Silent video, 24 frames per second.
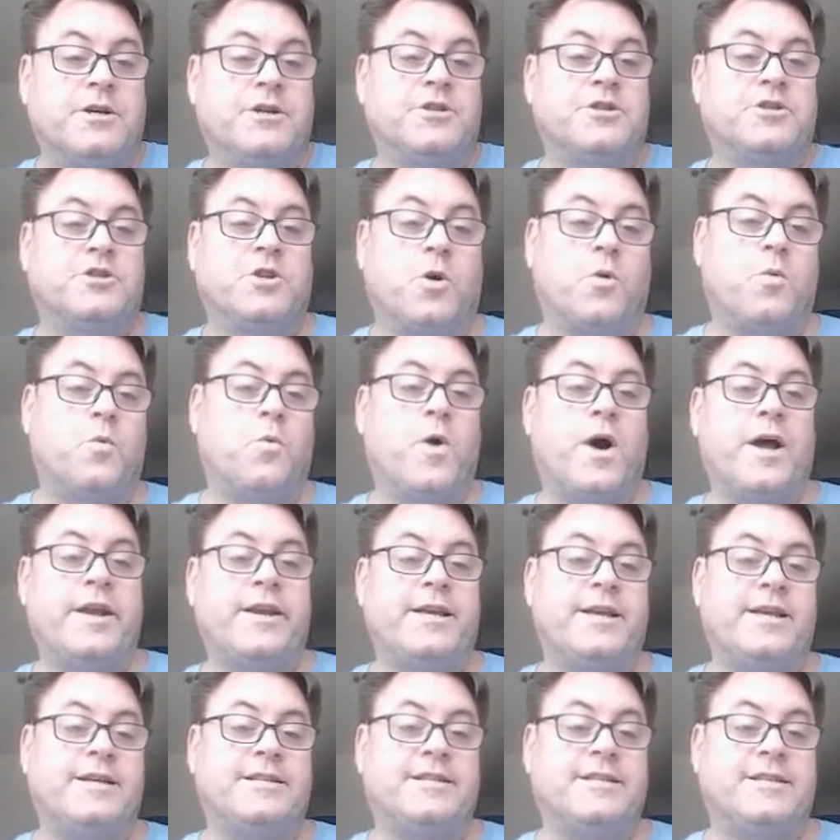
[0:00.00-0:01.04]
So
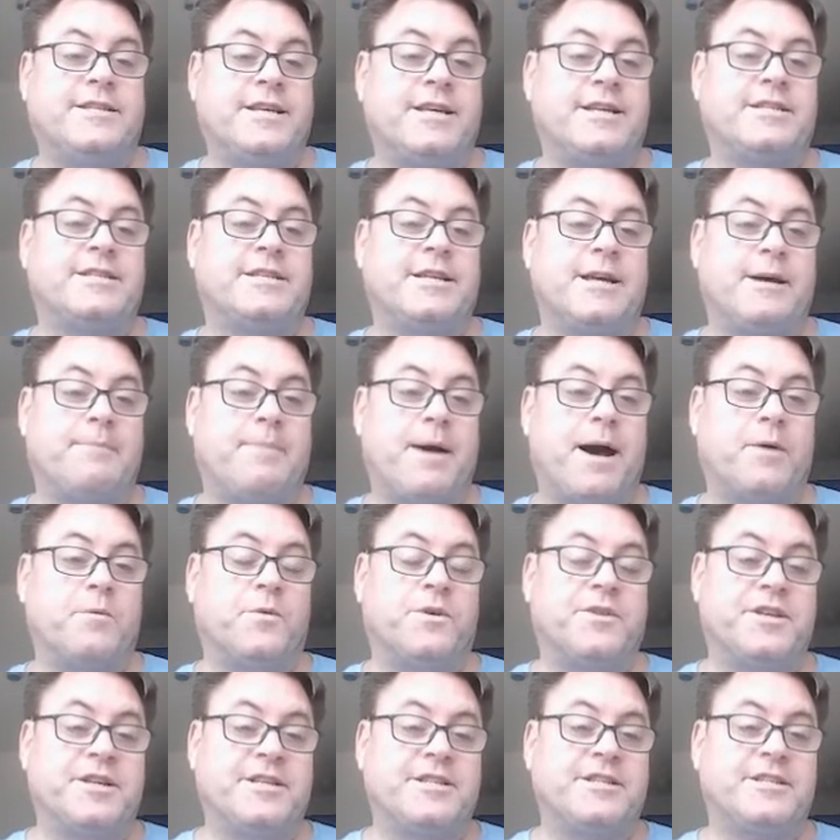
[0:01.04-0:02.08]
what is this about?
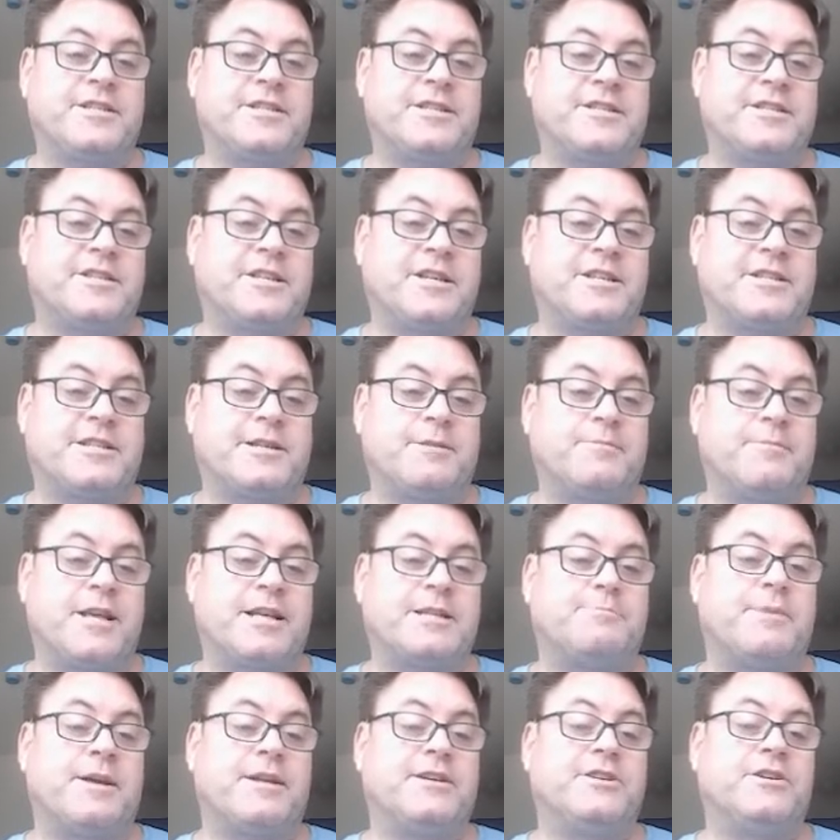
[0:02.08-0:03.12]
Well, this is a system
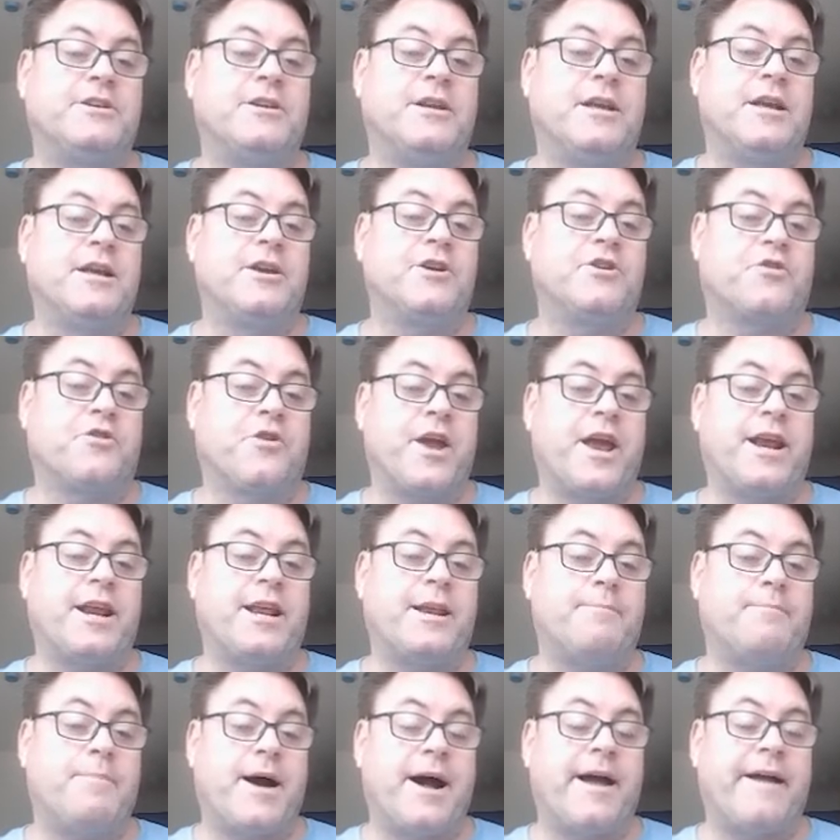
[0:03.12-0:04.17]
that's been
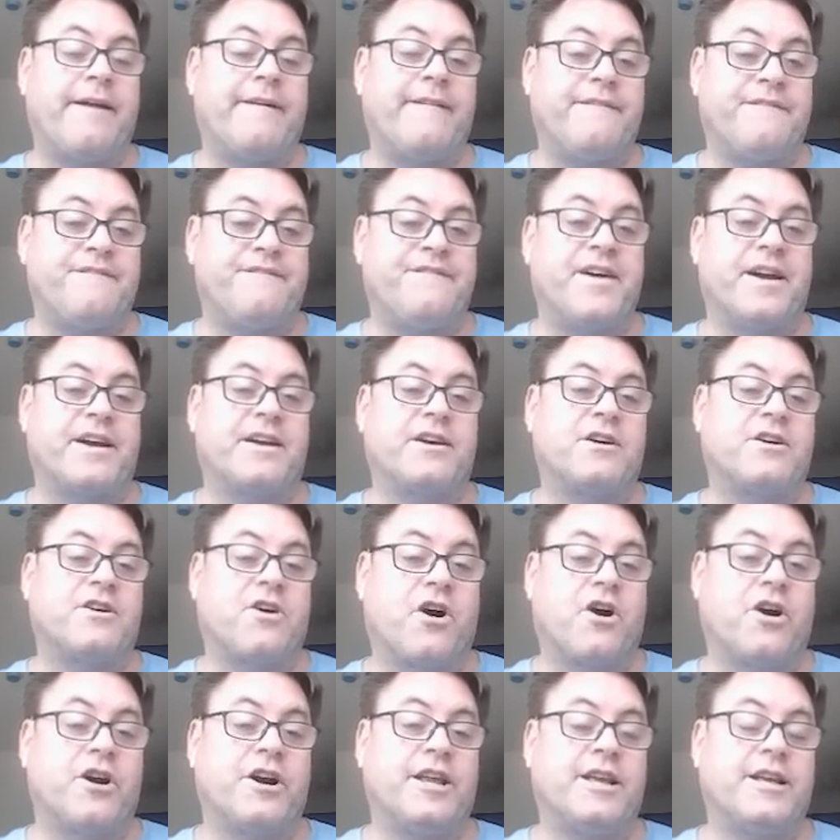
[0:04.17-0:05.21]
created by Vick
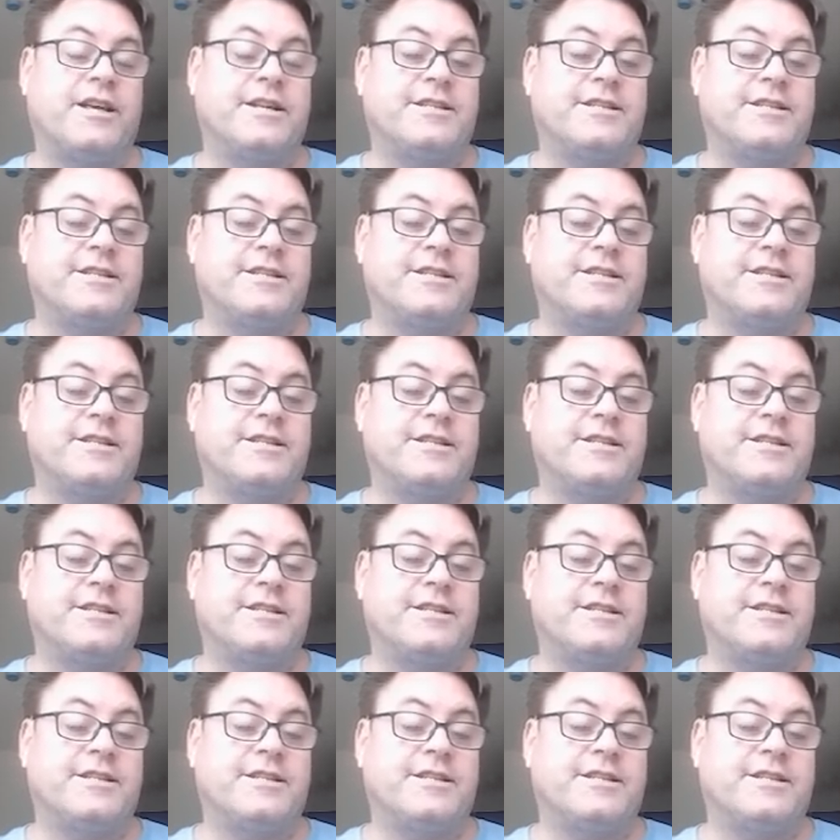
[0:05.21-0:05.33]
Carty.